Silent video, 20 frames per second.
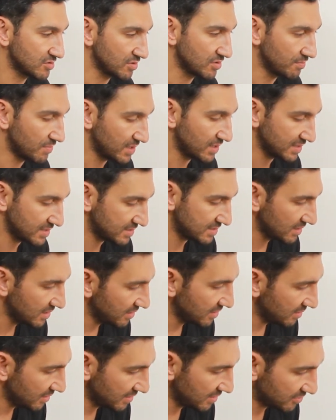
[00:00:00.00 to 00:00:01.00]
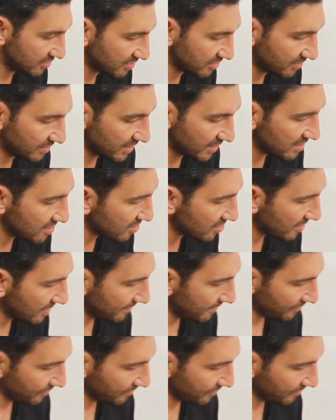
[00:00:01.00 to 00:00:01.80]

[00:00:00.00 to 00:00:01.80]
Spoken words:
to bite into the branch.